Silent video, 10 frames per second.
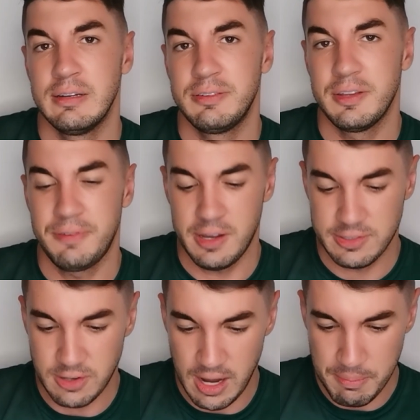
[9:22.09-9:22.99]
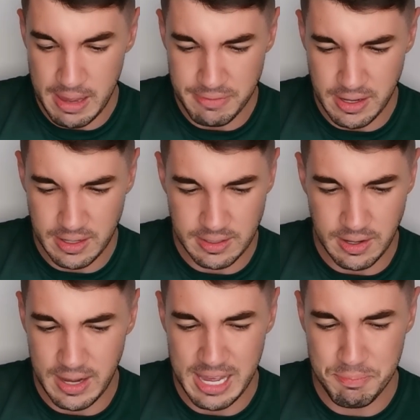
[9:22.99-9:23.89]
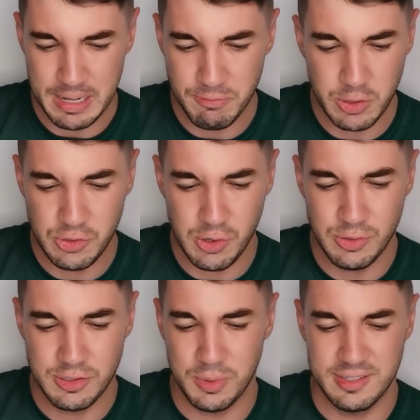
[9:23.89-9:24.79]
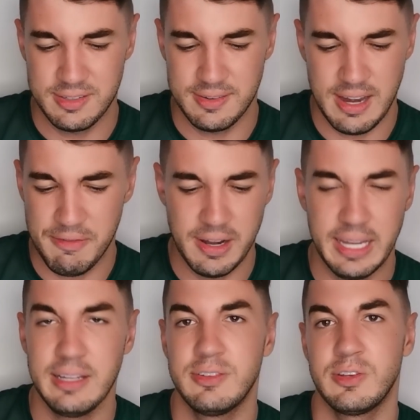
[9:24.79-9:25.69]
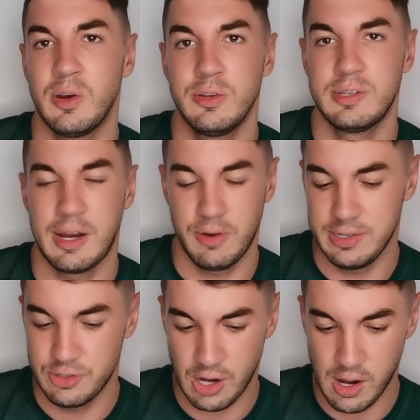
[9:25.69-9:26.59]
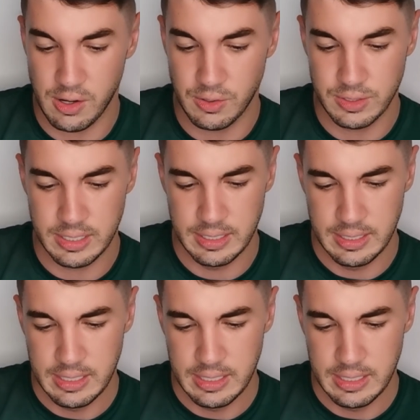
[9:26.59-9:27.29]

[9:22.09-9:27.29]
for the first time ever, I had been reduced to a snivelling, solitary child.